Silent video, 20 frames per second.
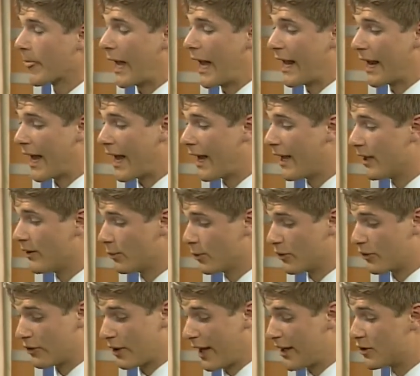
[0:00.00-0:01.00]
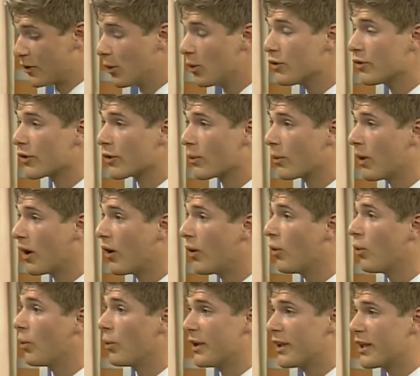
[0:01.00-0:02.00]
And I was I told her, well,
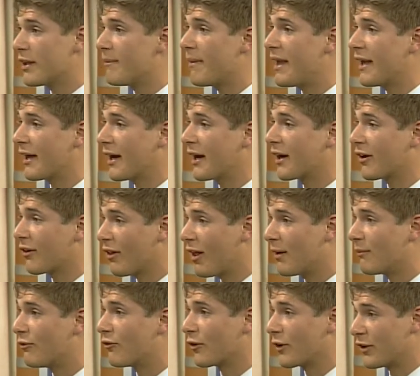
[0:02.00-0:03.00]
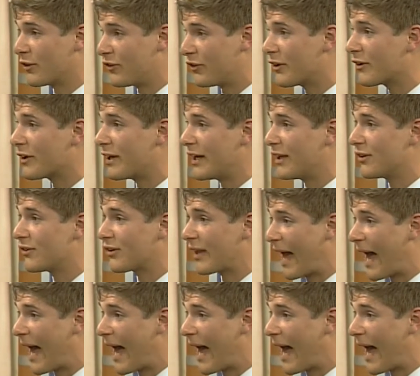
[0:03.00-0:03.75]
we can make a club for Assyrians